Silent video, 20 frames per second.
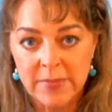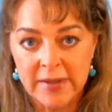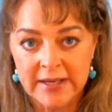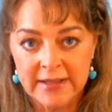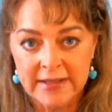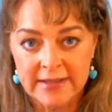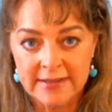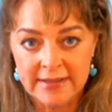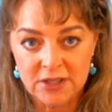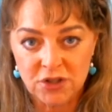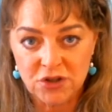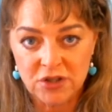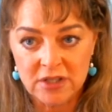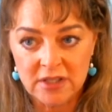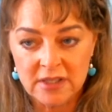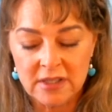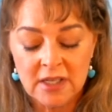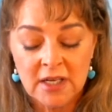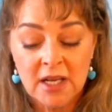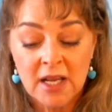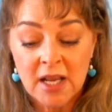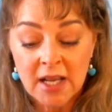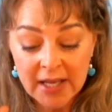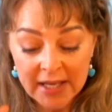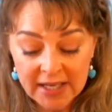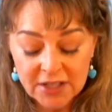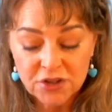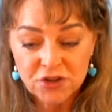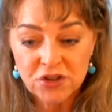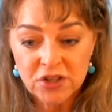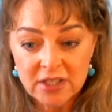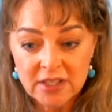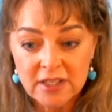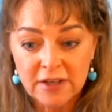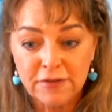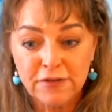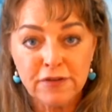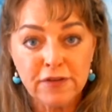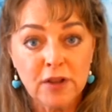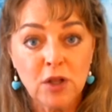big decisions. It's just
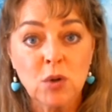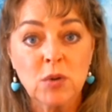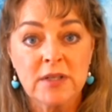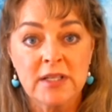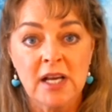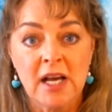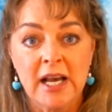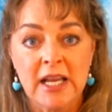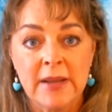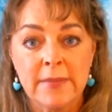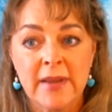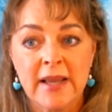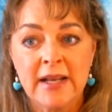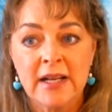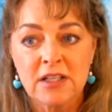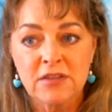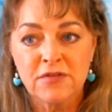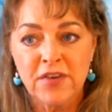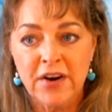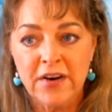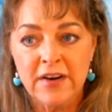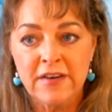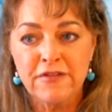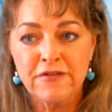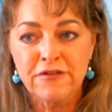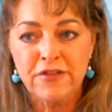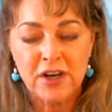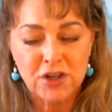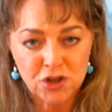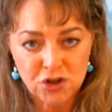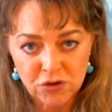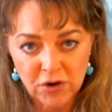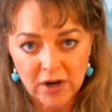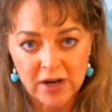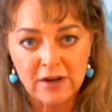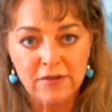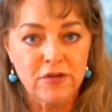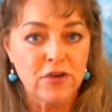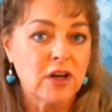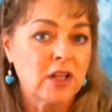a float time, and it's very
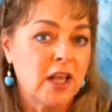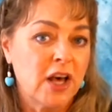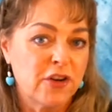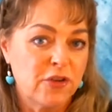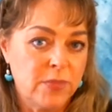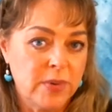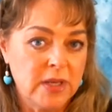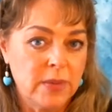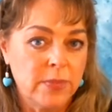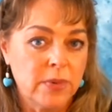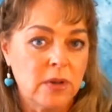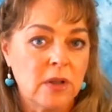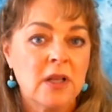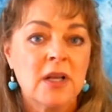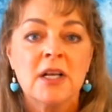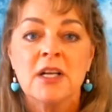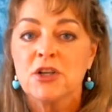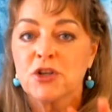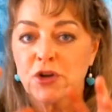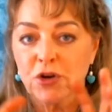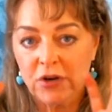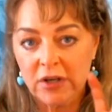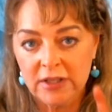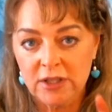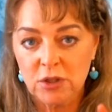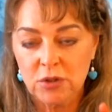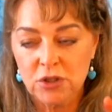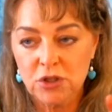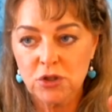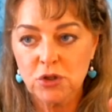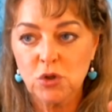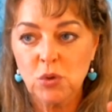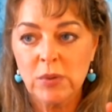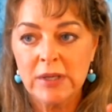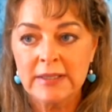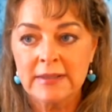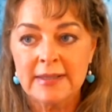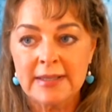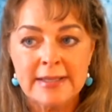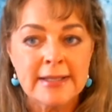frustrating for a lot of people during those 2
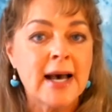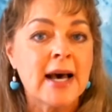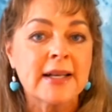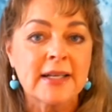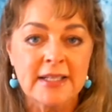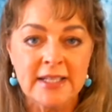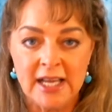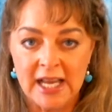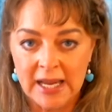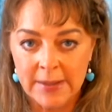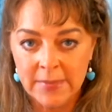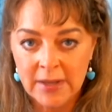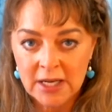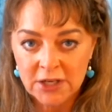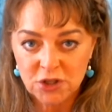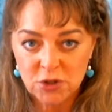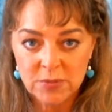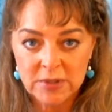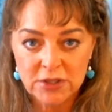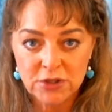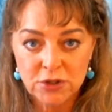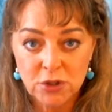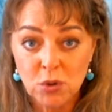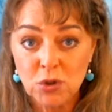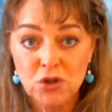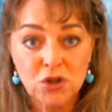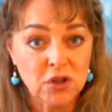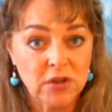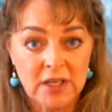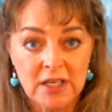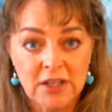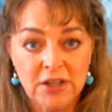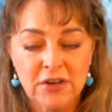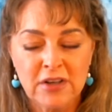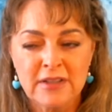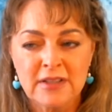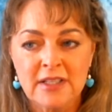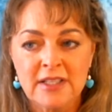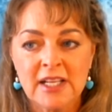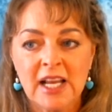weeks. It's not a time to be social either.
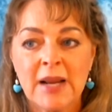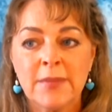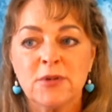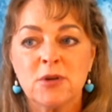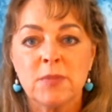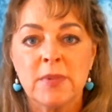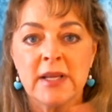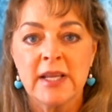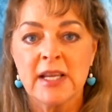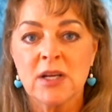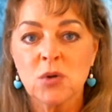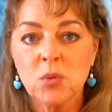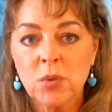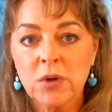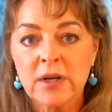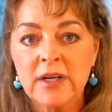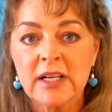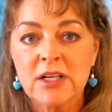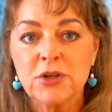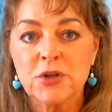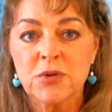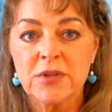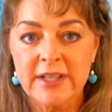It's a time to be inward and do